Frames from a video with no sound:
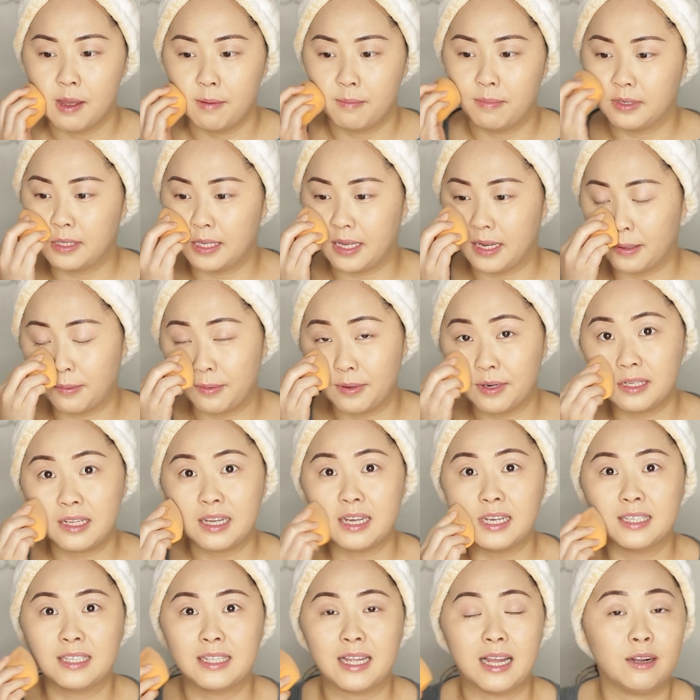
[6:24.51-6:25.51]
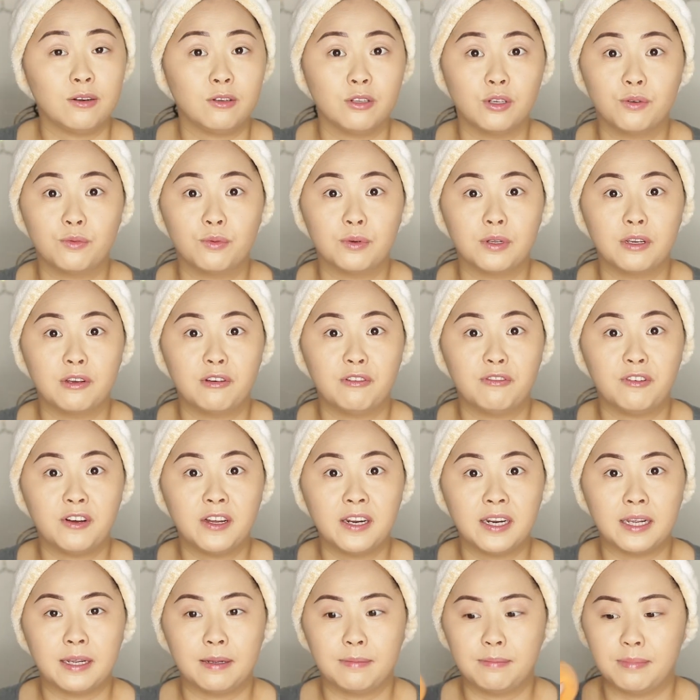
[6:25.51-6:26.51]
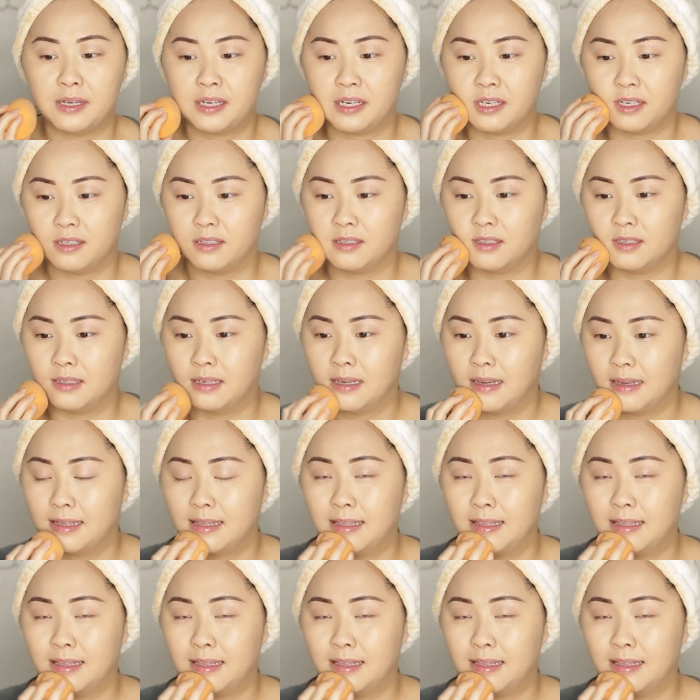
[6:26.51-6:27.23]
But then I realized that looked really funny because